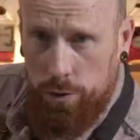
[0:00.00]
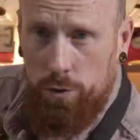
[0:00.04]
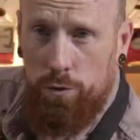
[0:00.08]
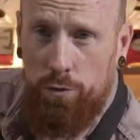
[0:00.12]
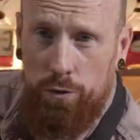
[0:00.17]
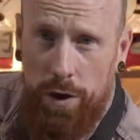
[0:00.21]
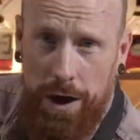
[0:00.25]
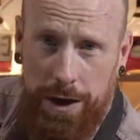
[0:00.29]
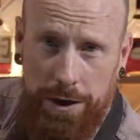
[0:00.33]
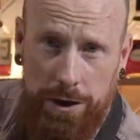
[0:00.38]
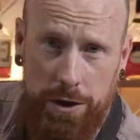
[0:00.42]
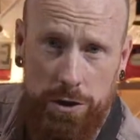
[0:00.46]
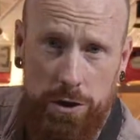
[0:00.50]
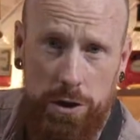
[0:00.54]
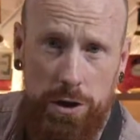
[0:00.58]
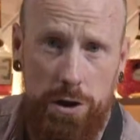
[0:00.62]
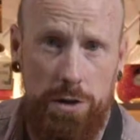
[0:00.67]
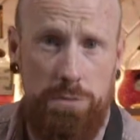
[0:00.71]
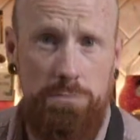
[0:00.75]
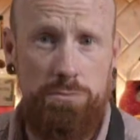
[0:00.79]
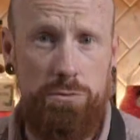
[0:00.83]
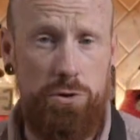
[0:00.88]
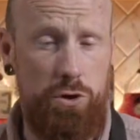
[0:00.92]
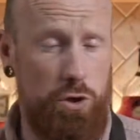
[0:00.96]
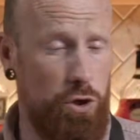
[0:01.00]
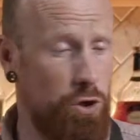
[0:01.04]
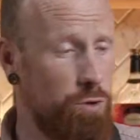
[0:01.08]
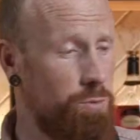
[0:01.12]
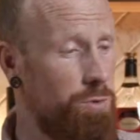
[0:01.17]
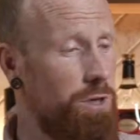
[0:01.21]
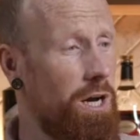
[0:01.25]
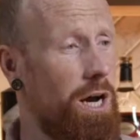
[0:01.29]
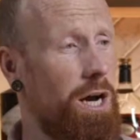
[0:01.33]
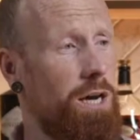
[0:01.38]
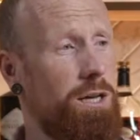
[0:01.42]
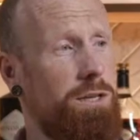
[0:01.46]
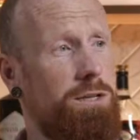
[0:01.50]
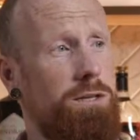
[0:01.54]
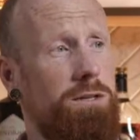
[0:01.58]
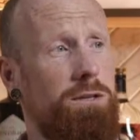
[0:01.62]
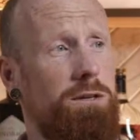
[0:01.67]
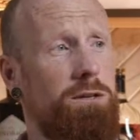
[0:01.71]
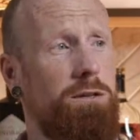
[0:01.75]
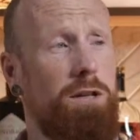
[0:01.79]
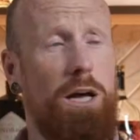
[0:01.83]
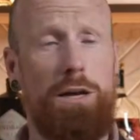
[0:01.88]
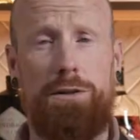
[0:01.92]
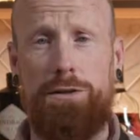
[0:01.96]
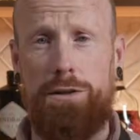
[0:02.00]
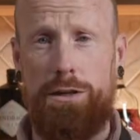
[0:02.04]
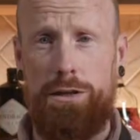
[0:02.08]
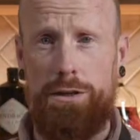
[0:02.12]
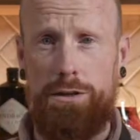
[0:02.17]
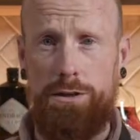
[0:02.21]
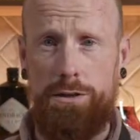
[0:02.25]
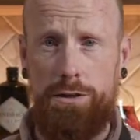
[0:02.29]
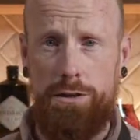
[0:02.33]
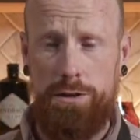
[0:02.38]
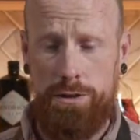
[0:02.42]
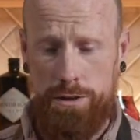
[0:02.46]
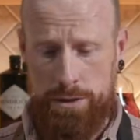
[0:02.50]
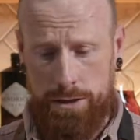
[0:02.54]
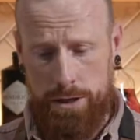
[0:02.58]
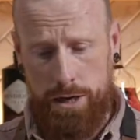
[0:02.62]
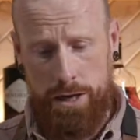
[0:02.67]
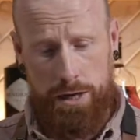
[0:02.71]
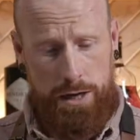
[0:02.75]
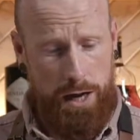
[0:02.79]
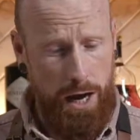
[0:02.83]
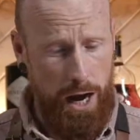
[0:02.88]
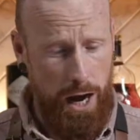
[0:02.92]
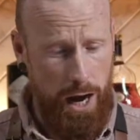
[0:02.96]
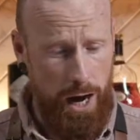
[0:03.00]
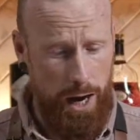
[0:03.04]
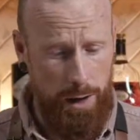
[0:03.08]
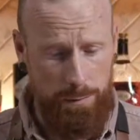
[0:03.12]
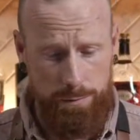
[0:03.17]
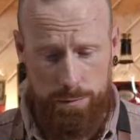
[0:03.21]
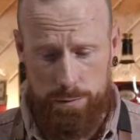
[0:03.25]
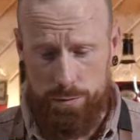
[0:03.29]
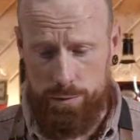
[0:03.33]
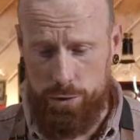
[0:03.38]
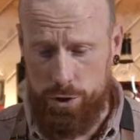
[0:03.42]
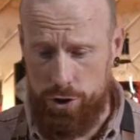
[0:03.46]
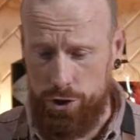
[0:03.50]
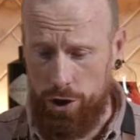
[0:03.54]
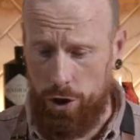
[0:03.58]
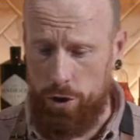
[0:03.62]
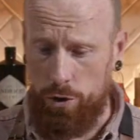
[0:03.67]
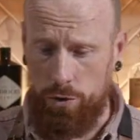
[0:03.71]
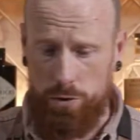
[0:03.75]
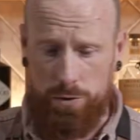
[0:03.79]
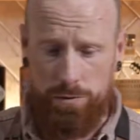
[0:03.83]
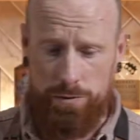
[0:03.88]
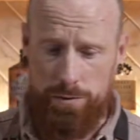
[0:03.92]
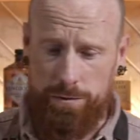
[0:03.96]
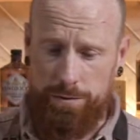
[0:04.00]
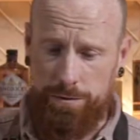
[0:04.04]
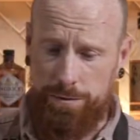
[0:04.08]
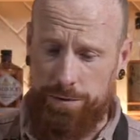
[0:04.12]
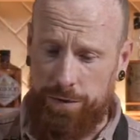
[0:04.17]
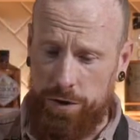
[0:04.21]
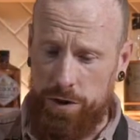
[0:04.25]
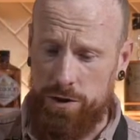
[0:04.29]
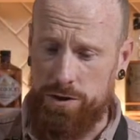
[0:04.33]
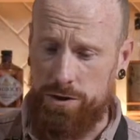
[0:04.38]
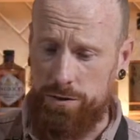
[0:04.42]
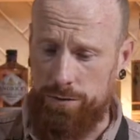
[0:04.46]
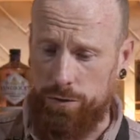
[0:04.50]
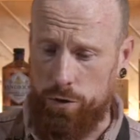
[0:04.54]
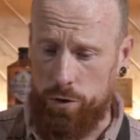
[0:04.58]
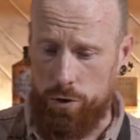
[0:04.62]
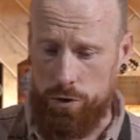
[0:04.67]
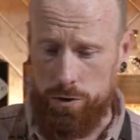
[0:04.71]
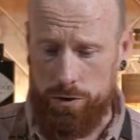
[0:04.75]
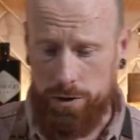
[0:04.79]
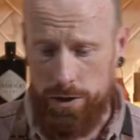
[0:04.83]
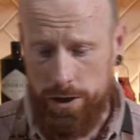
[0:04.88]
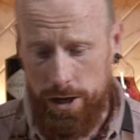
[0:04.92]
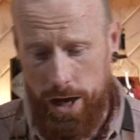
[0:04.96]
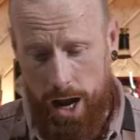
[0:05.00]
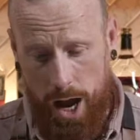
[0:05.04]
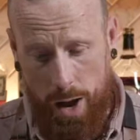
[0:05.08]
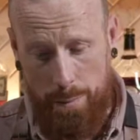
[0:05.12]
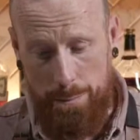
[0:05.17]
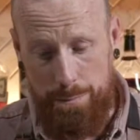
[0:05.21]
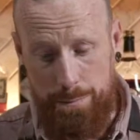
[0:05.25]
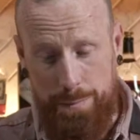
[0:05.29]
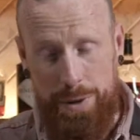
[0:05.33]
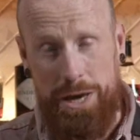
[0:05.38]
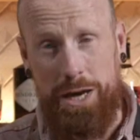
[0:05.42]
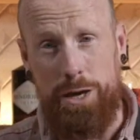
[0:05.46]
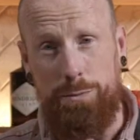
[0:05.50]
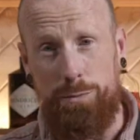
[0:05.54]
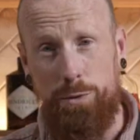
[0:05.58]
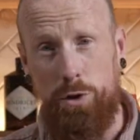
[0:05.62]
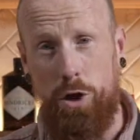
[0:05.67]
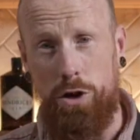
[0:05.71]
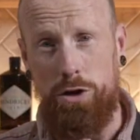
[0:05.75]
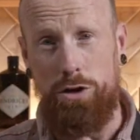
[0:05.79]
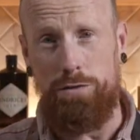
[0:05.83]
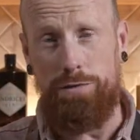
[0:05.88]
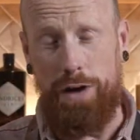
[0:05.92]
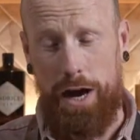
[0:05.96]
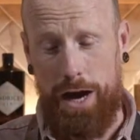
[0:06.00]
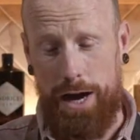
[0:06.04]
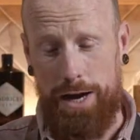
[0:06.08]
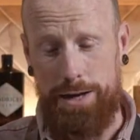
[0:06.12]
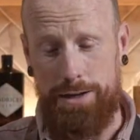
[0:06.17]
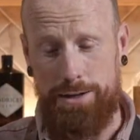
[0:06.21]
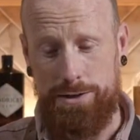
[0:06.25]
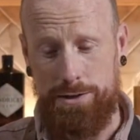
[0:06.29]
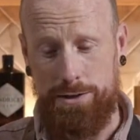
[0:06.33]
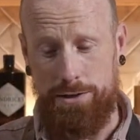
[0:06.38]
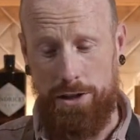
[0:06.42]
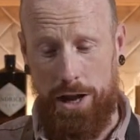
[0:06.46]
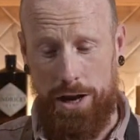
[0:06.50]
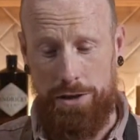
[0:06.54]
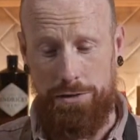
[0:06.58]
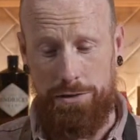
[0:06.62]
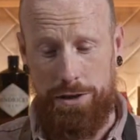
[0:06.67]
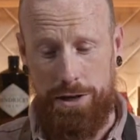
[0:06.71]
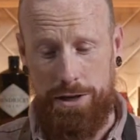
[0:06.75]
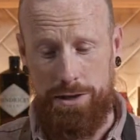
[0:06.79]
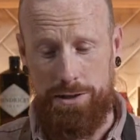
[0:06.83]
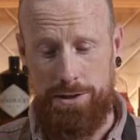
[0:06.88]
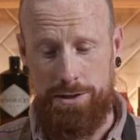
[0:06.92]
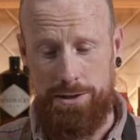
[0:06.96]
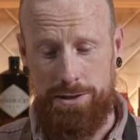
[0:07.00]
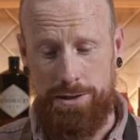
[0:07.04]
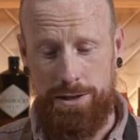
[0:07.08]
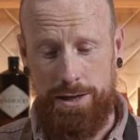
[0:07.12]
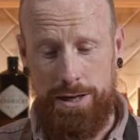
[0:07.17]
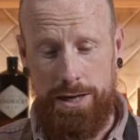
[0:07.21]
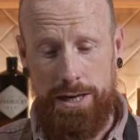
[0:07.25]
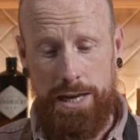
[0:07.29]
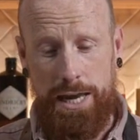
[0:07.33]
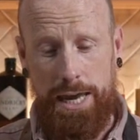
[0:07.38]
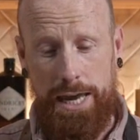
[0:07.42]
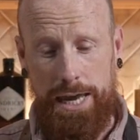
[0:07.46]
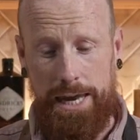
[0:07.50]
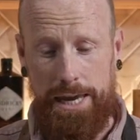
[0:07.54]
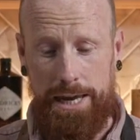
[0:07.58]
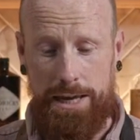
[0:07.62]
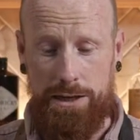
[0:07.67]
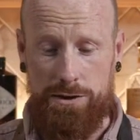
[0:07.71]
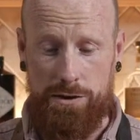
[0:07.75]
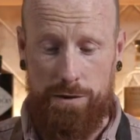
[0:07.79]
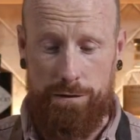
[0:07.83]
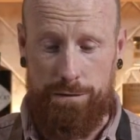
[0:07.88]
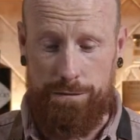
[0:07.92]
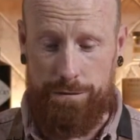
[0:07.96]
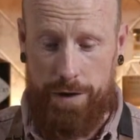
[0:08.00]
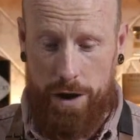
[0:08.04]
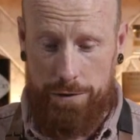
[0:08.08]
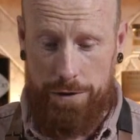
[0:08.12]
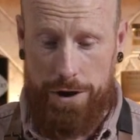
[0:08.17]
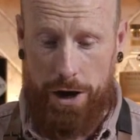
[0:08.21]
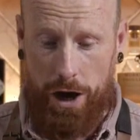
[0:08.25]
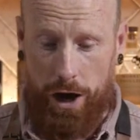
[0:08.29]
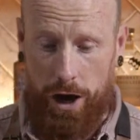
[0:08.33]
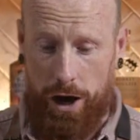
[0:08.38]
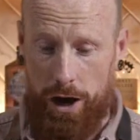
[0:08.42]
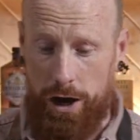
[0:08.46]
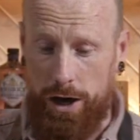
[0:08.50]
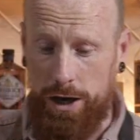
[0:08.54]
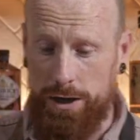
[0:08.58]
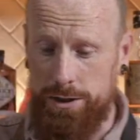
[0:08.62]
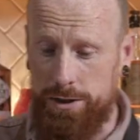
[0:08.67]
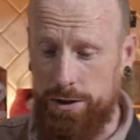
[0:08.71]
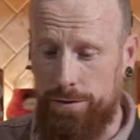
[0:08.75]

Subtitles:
regular cubed ice like this? So first of all, a big block of ice like this is very hard,